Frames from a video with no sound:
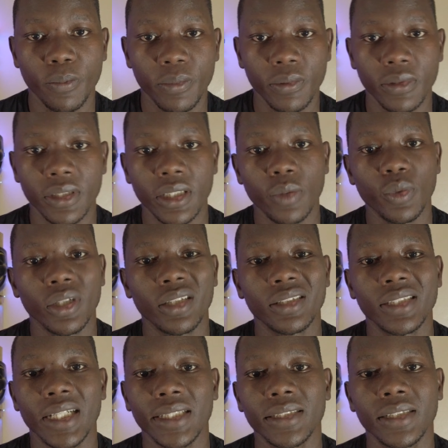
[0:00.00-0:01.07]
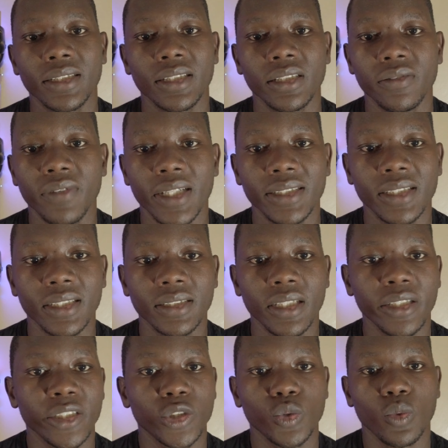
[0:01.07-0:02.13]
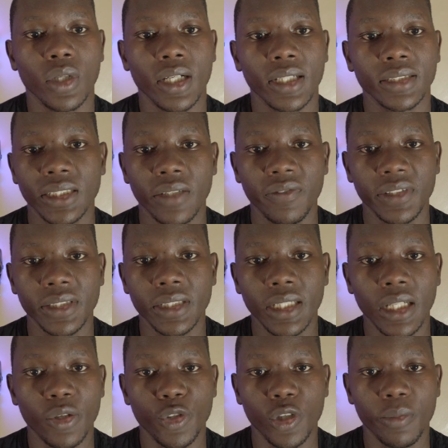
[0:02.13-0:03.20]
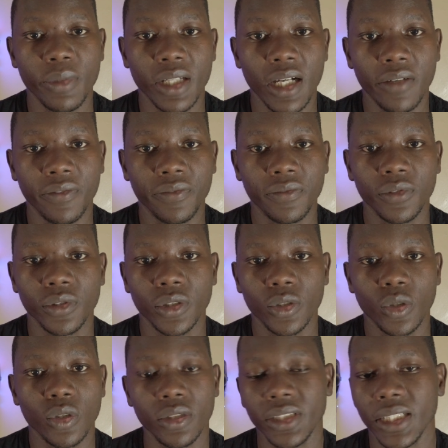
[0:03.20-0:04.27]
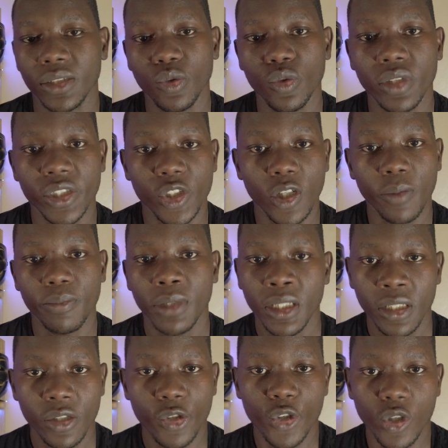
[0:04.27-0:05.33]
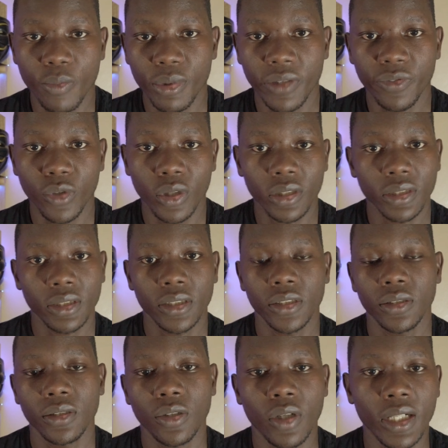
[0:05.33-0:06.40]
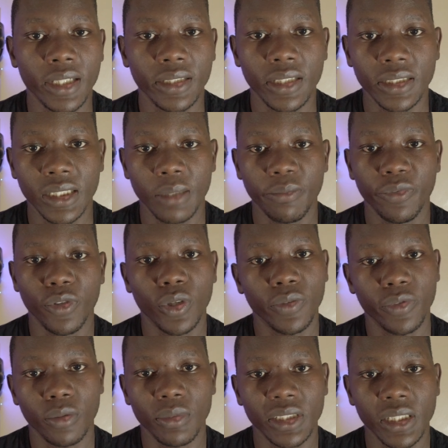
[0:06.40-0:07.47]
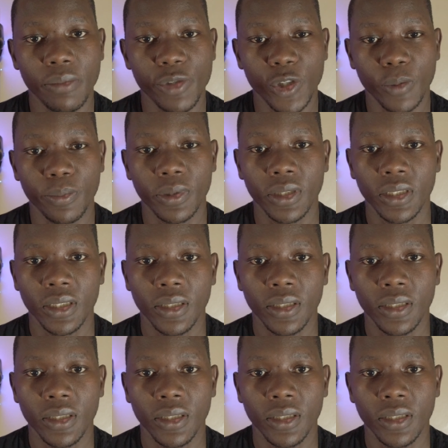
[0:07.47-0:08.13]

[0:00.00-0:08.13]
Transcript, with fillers: shop, they will just take the device and send it to a service dealer on your behalf. So you'll just go to the shop, drop your phone, collect the same phone from the same shop.